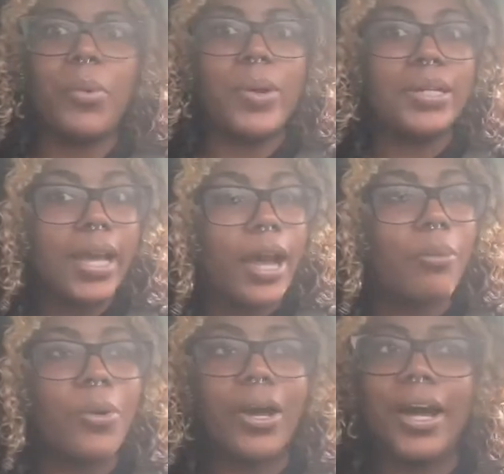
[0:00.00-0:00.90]
One day I
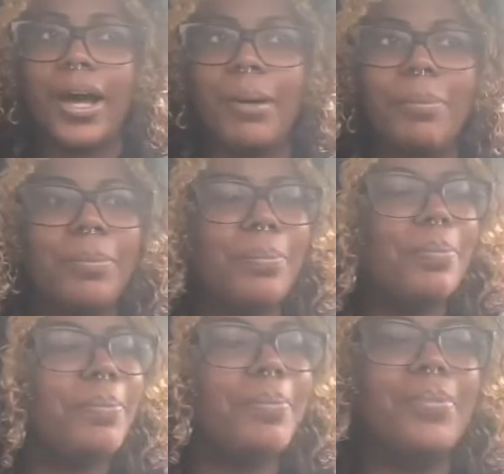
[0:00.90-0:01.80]
woke up,
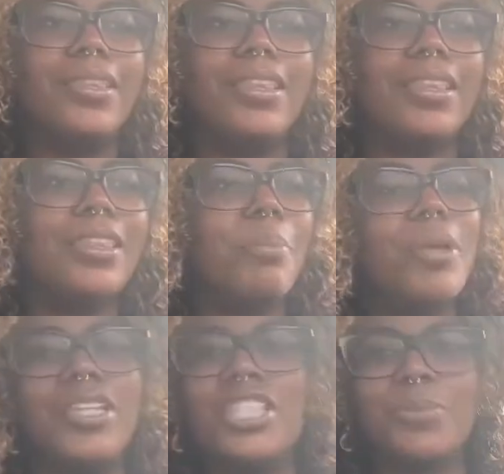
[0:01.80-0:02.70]
the
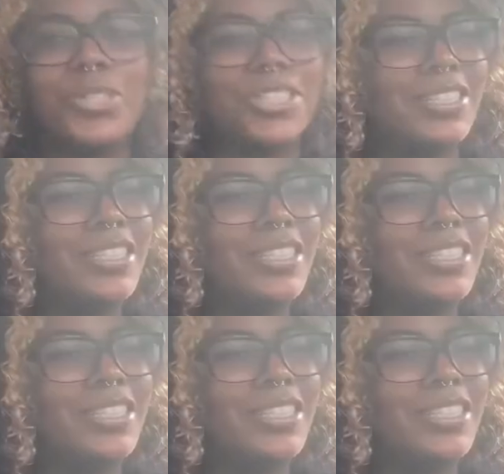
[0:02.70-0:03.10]
pits was just